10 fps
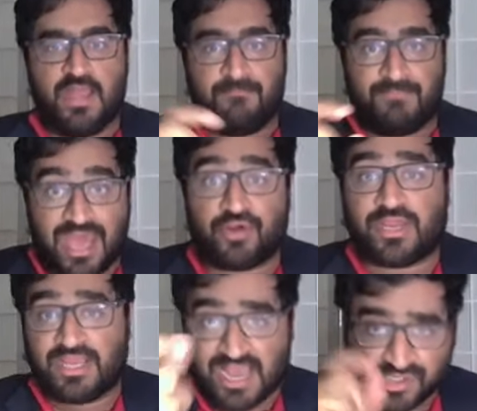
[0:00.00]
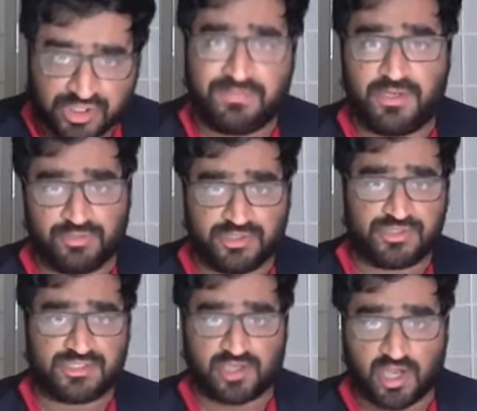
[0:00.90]
Matter can actually be
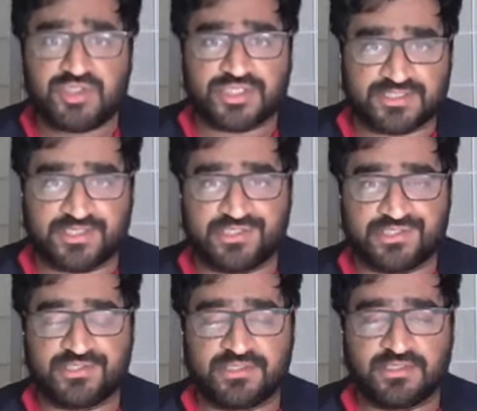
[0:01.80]
reduced to consciousness.